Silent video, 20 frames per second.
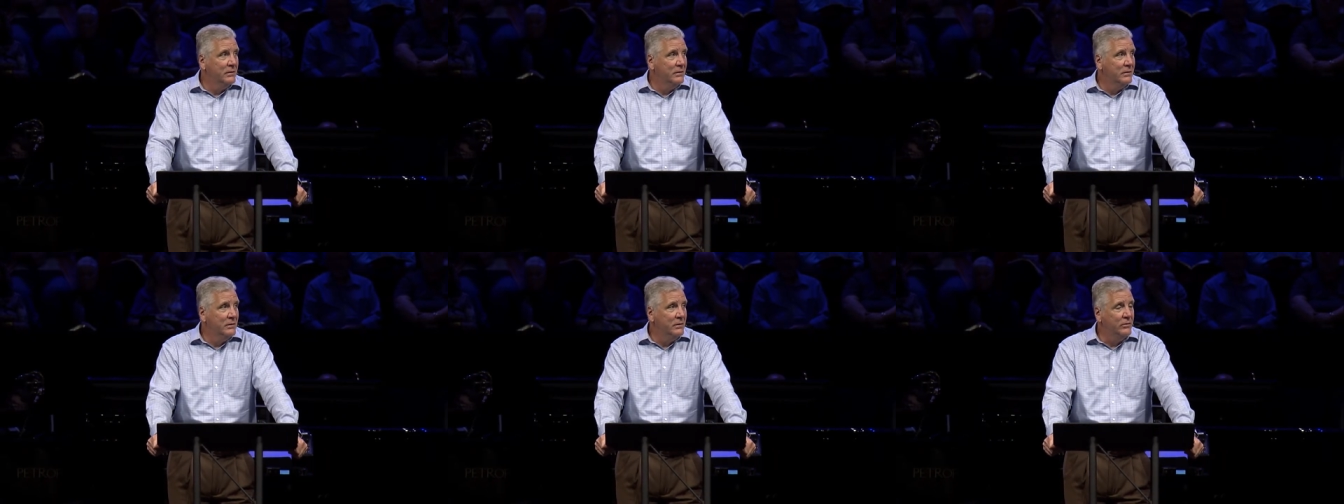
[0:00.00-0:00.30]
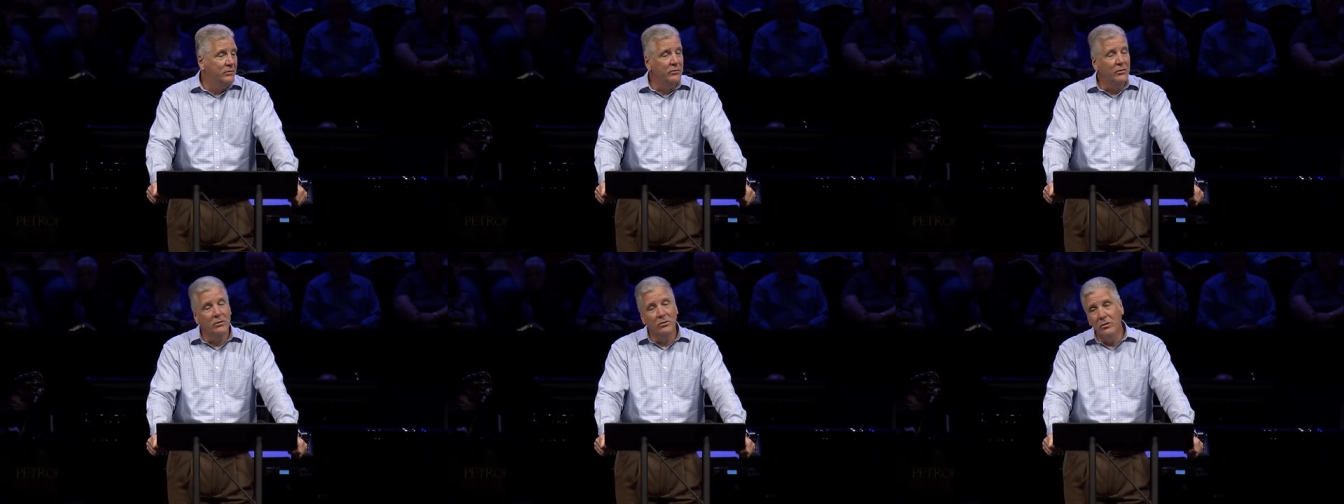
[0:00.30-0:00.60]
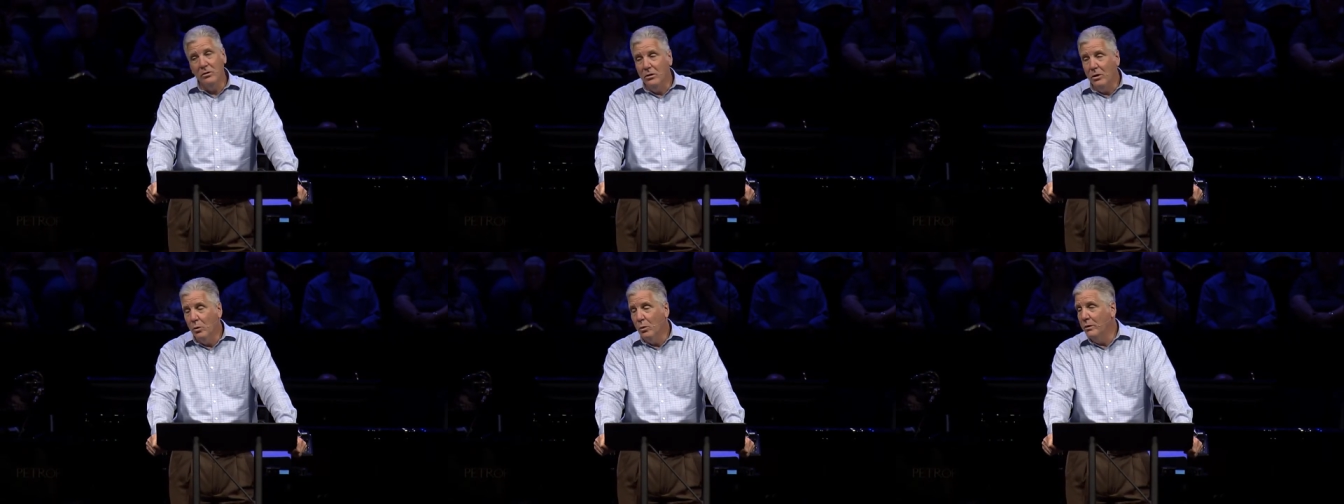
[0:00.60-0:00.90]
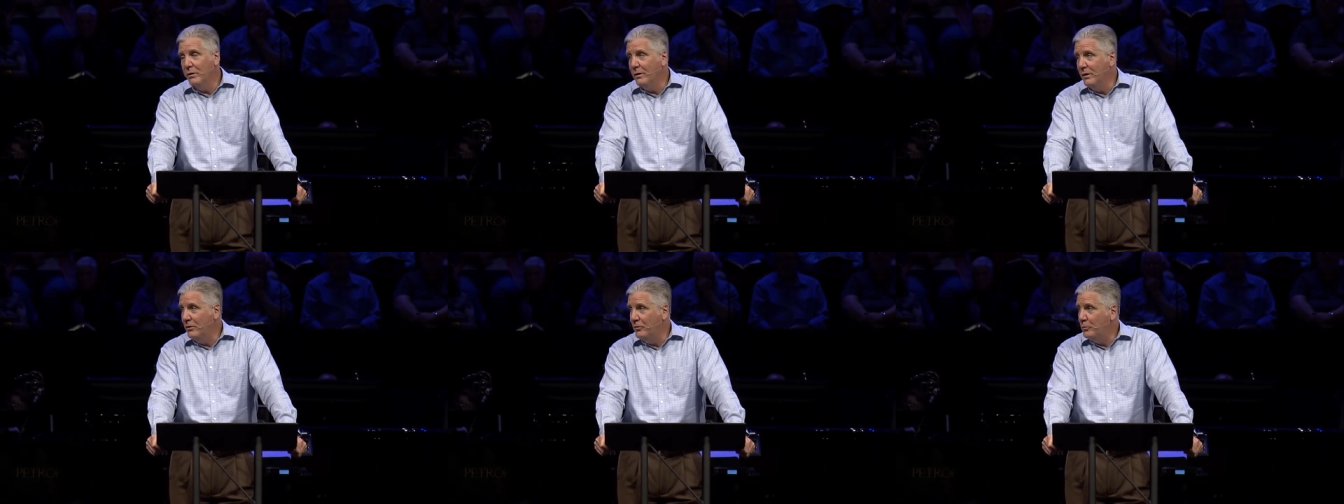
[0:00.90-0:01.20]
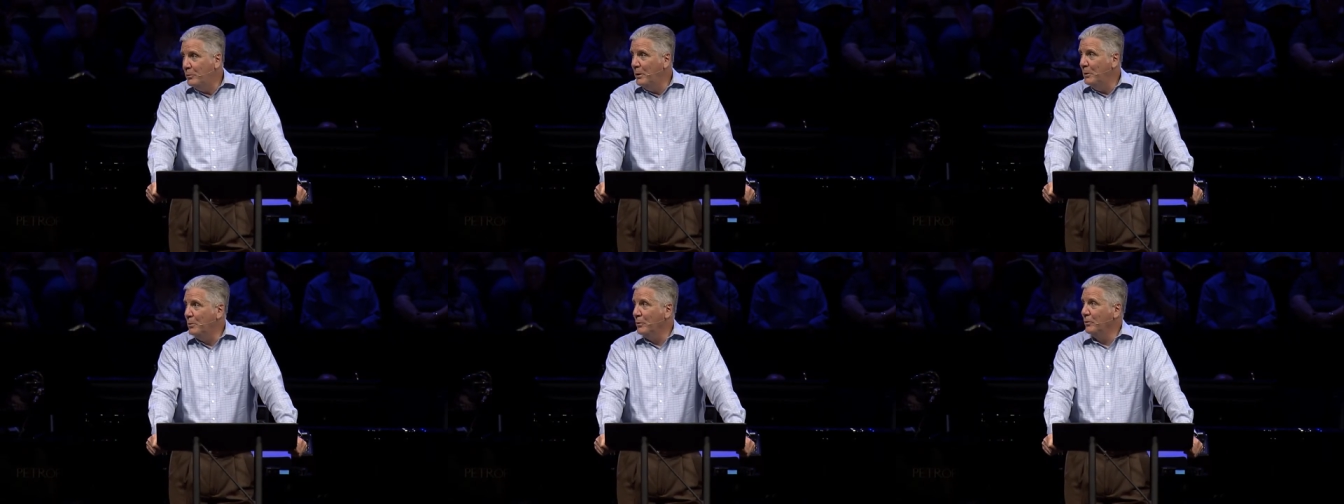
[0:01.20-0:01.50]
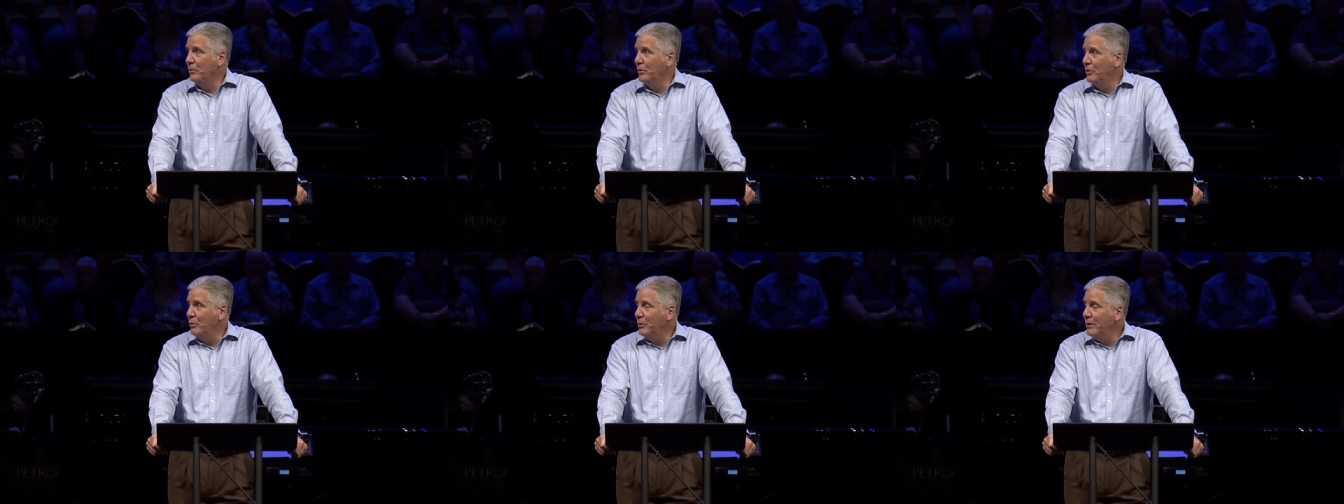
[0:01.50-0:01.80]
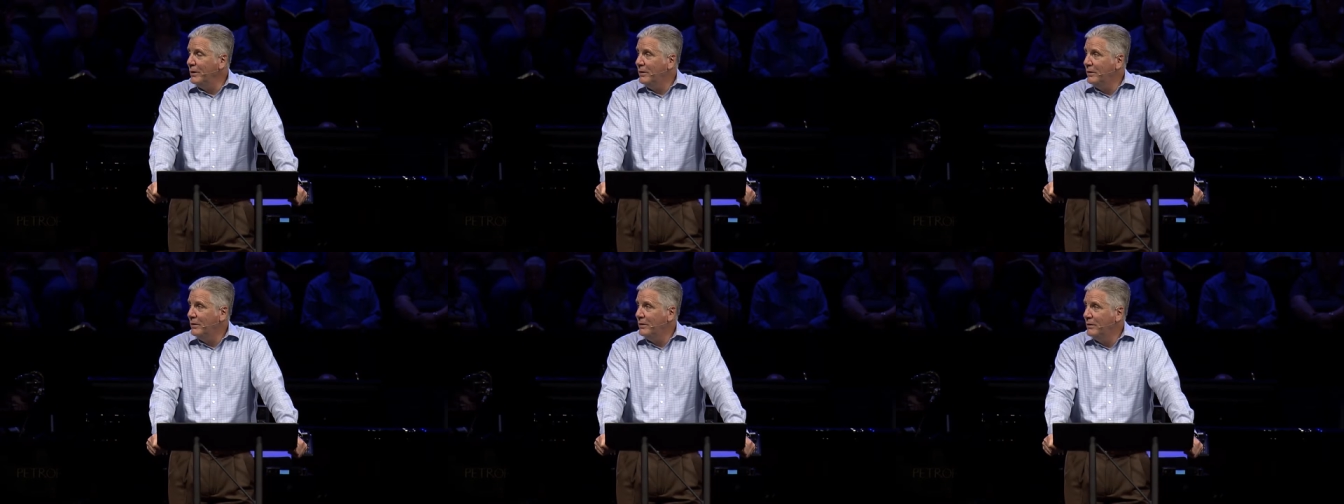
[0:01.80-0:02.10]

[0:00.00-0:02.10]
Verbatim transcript: They said, Do you know what these people are doing?